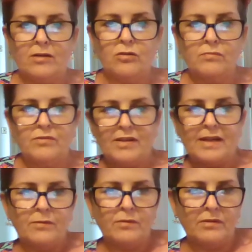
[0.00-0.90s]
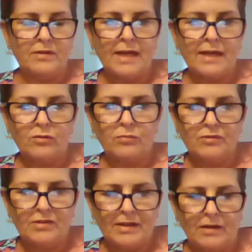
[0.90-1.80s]
comes down the dart comes
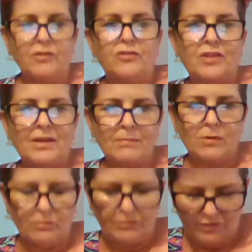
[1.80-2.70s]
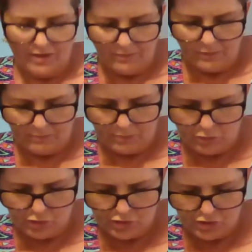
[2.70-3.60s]
down or the seam comes down the
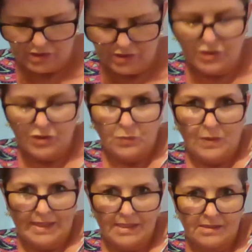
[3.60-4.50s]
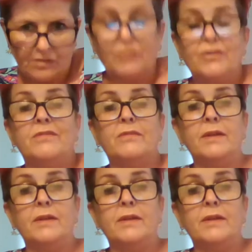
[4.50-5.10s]
bust to the waist or the,